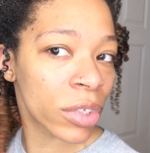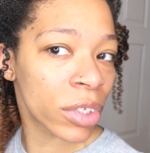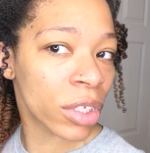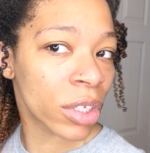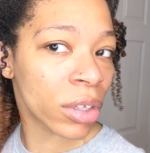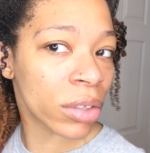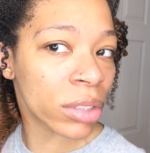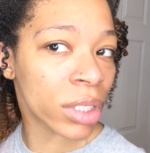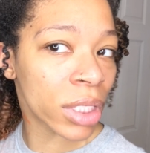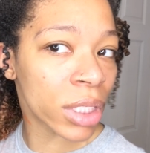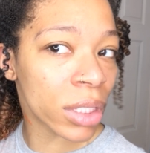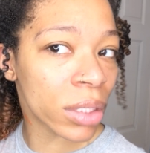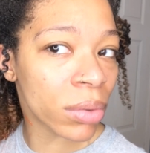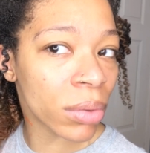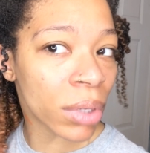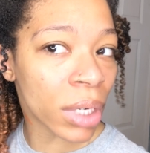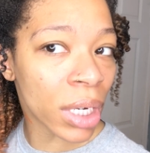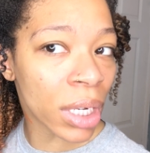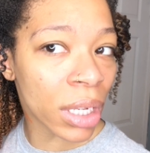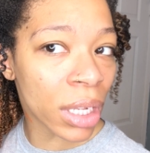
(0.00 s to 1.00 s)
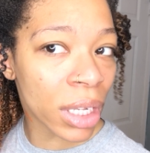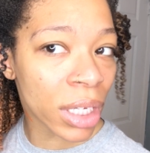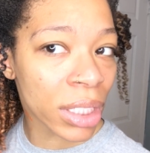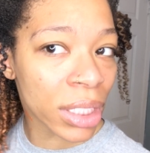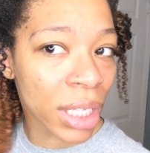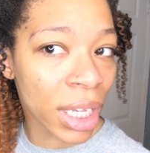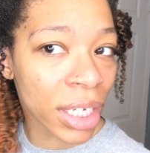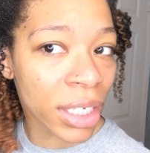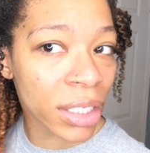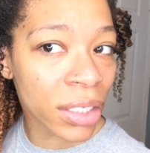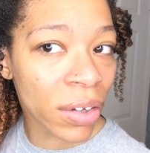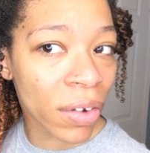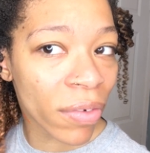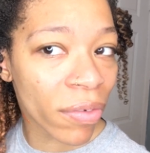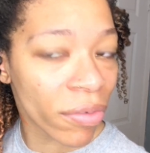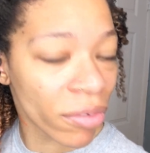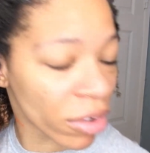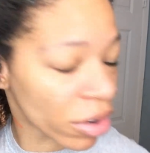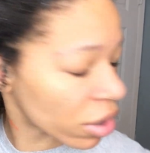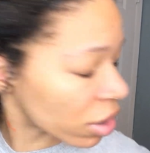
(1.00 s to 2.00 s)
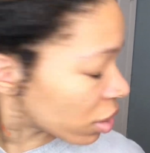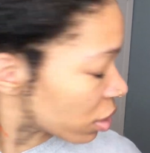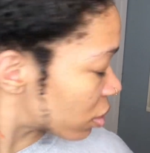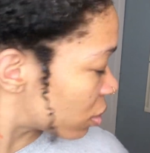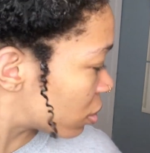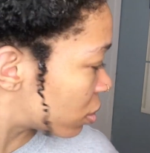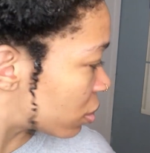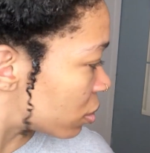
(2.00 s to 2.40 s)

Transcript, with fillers: So this is what it looks like so far.